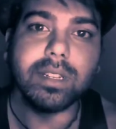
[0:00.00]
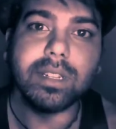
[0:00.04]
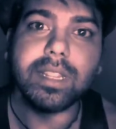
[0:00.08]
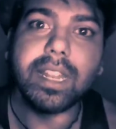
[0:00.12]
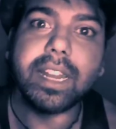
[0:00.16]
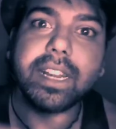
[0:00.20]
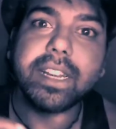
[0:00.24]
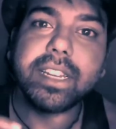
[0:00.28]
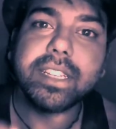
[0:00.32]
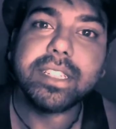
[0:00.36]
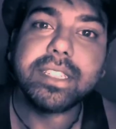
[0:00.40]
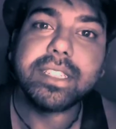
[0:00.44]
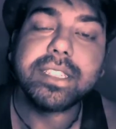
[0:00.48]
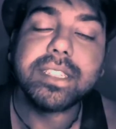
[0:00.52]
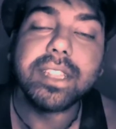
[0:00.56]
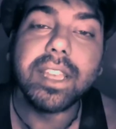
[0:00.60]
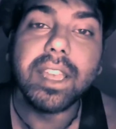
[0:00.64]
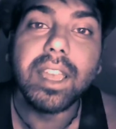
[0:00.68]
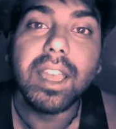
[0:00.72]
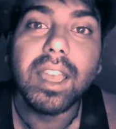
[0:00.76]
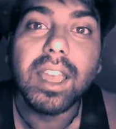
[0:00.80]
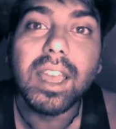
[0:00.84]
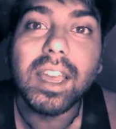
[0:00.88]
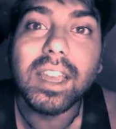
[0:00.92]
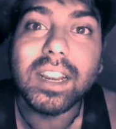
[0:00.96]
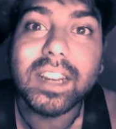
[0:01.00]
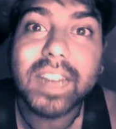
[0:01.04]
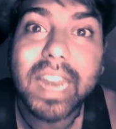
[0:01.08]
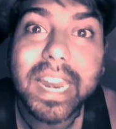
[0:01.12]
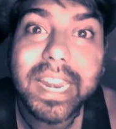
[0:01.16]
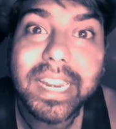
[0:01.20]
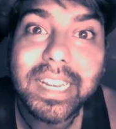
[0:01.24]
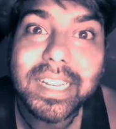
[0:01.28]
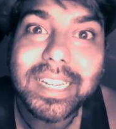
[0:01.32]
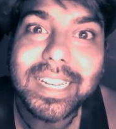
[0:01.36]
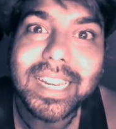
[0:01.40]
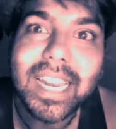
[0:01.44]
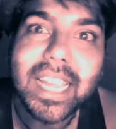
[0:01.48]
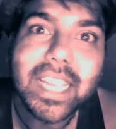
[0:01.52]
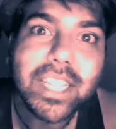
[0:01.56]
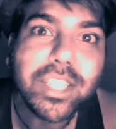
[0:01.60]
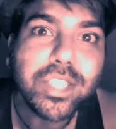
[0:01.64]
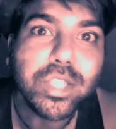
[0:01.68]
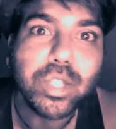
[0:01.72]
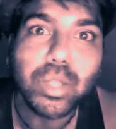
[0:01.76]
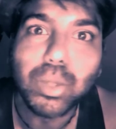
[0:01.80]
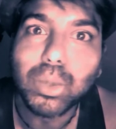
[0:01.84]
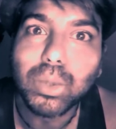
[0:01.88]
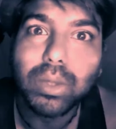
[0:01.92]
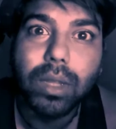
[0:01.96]
that is right
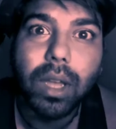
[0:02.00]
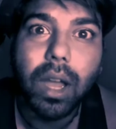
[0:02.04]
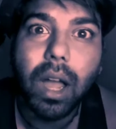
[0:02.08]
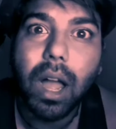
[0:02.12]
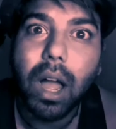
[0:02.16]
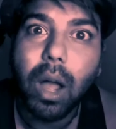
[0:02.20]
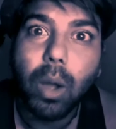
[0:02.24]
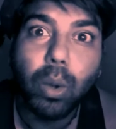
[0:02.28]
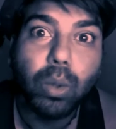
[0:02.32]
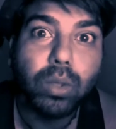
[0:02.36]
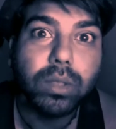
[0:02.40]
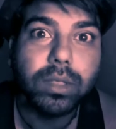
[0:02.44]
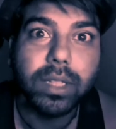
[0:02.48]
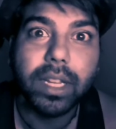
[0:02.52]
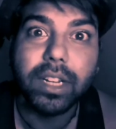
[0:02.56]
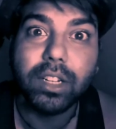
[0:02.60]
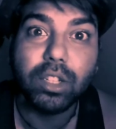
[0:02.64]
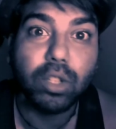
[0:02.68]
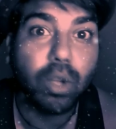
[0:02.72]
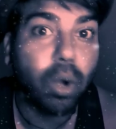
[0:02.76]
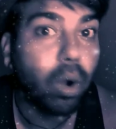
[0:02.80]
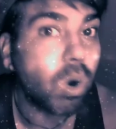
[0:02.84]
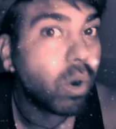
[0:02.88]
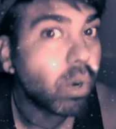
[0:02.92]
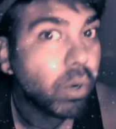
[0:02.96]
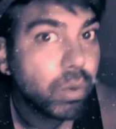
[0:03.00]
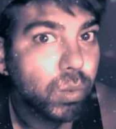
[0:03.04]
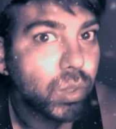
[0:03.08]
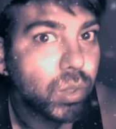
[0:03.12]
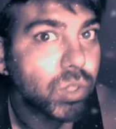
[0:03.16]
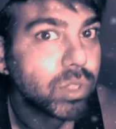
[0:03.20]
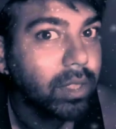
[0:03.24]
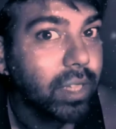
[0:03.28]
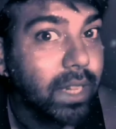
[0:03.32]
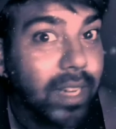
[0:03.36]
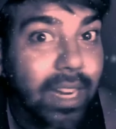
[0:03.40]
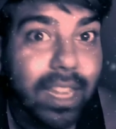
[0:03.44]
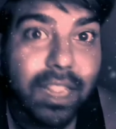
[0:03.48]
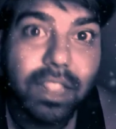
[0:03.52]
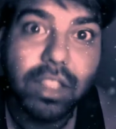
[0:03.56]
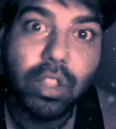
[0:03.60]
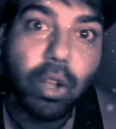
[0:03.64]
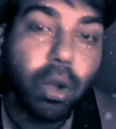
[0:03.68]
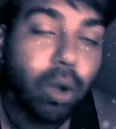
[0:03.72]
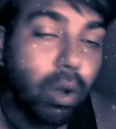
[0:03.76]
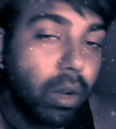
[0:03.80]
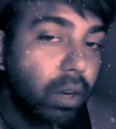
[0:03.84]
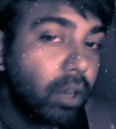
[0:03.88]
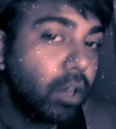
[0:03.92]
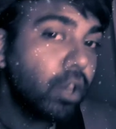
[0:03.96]
next to the house that Thor was in, and
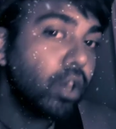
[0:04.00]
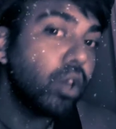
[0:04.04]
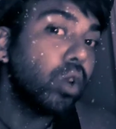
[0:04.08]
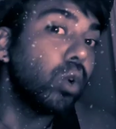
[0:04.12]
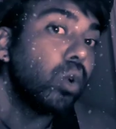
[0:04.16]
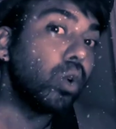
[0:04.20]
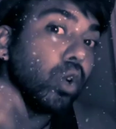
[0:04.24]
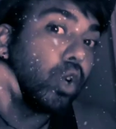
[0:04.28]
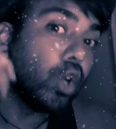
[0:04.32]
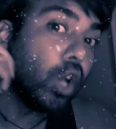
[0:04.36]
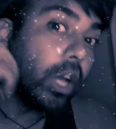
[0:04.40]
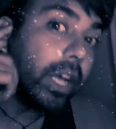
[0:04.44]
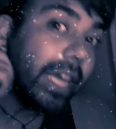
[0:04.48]
Thor could